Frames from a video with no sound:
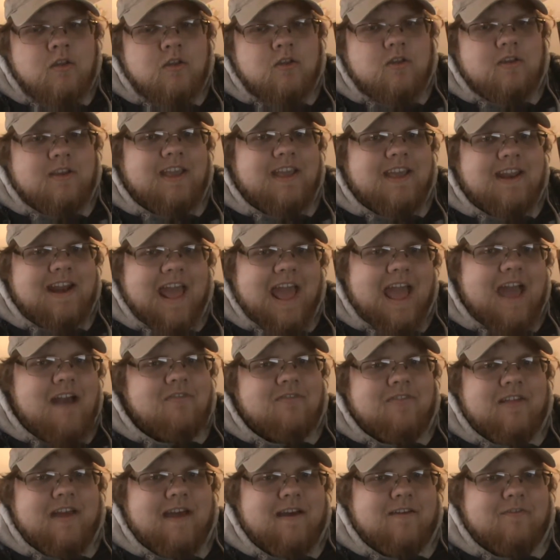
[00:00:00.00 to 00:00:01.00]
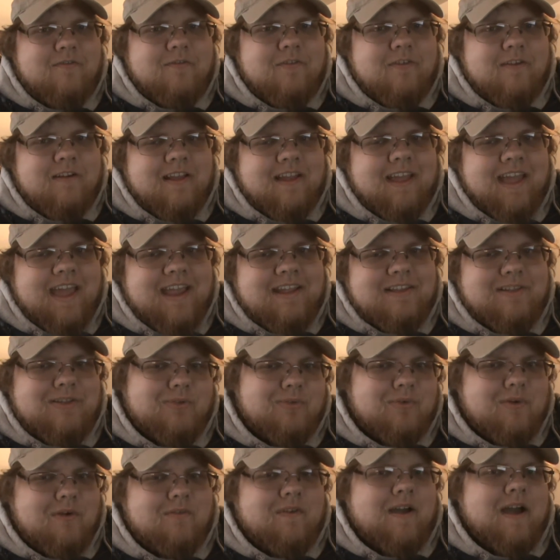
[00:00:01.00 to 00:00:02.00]
You can't have that for like 8 to
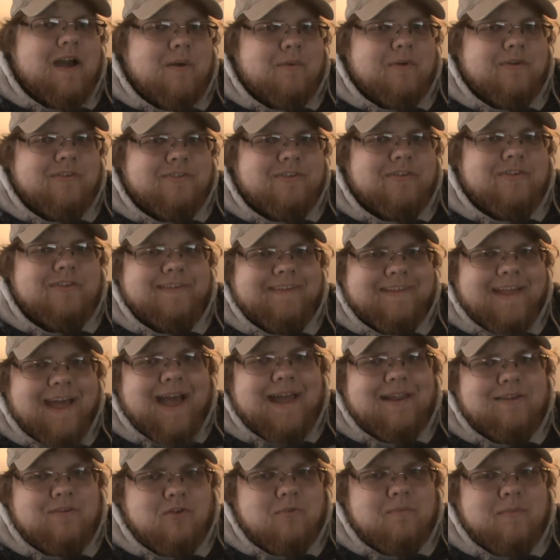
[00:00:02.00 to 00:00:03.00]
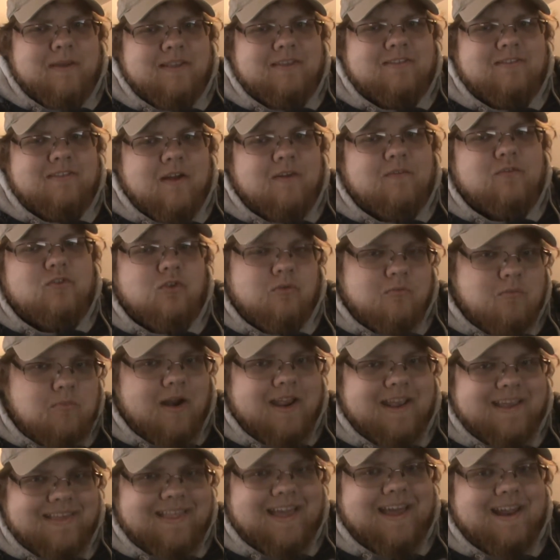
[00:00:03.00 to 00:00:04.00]
12 hours. There's got to be stuff to
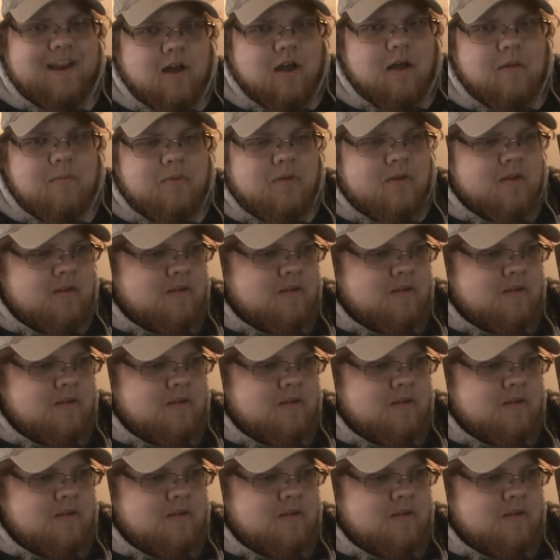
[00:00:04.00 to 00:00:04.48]
break that up.